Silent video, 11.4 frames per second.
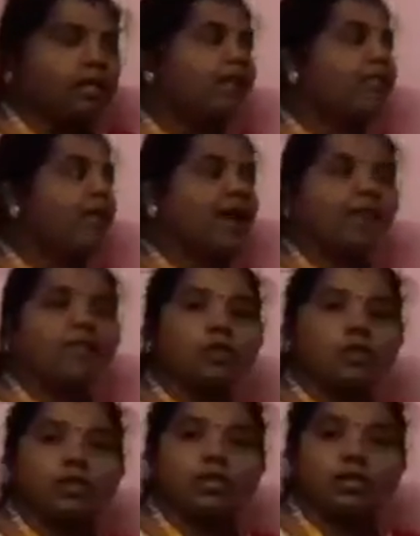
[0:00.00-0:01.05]
If you have
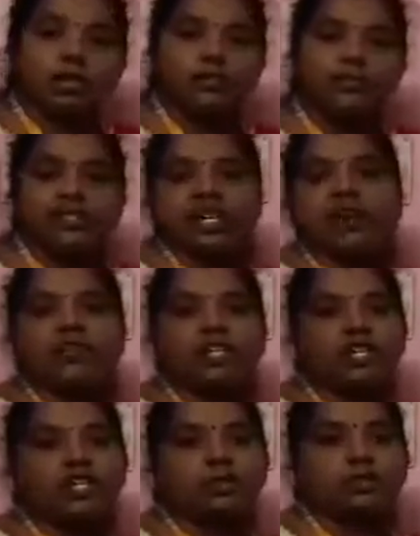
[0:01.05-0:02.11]
know the terms,
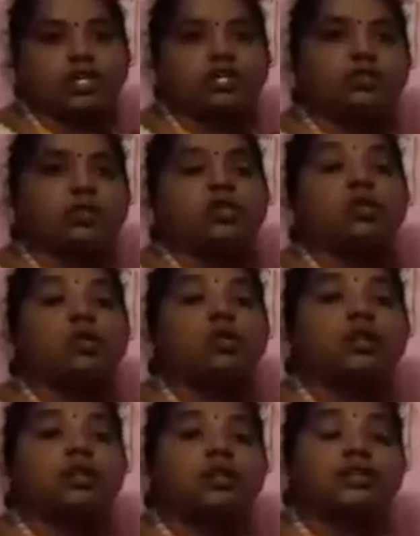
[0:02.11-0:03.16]
gravitation means we know
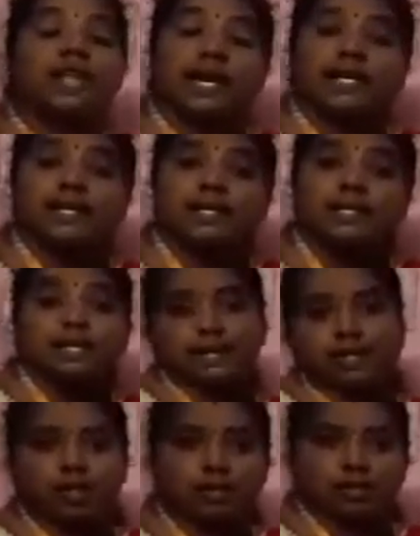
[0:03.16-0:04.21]
the scientist
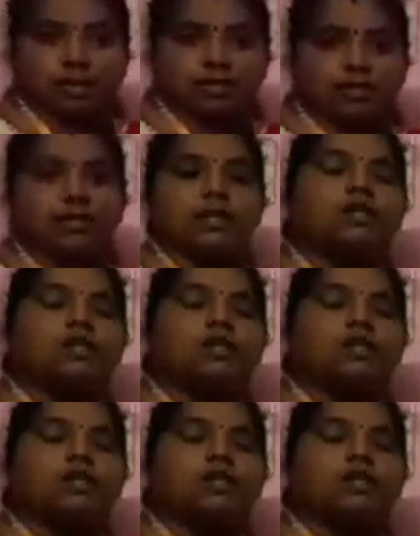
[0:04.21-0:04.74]
Newton's.